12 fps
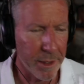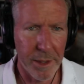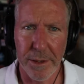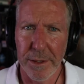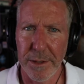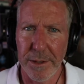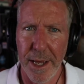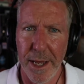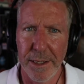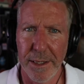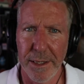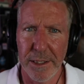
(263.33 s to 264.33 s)
Does candy
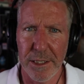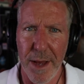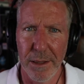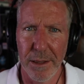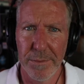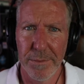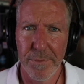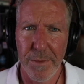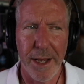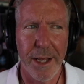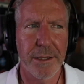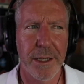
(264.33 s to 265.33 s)
smell? I
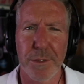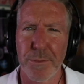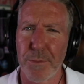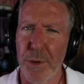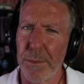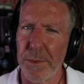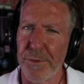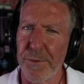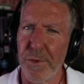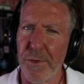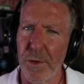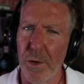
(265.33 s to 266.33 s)
guess that's probably
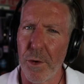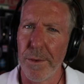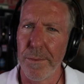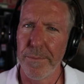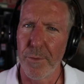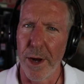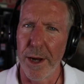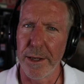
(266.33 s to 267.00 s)
floral, right?